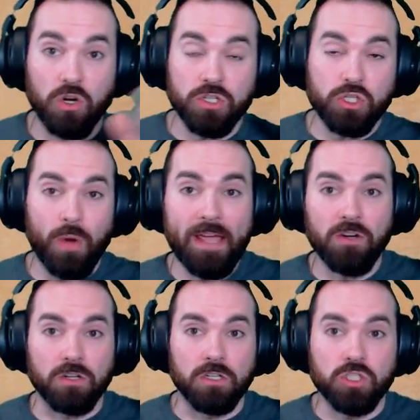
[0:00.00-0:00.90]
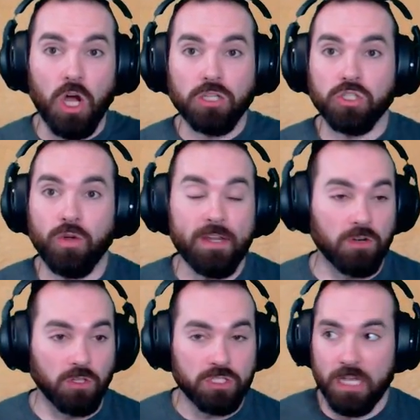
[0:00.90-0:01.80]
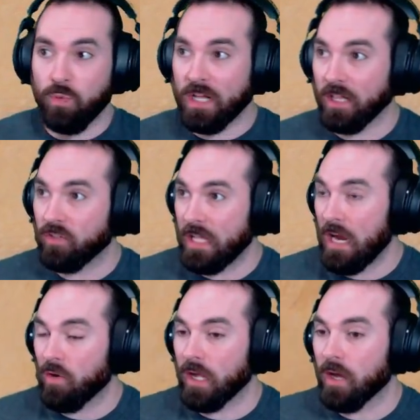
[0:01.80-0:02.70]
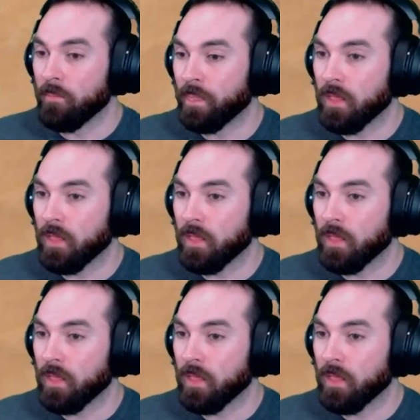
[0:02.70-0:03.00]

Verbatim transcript: to trader. Talk to trader. It looks like we cleared the area.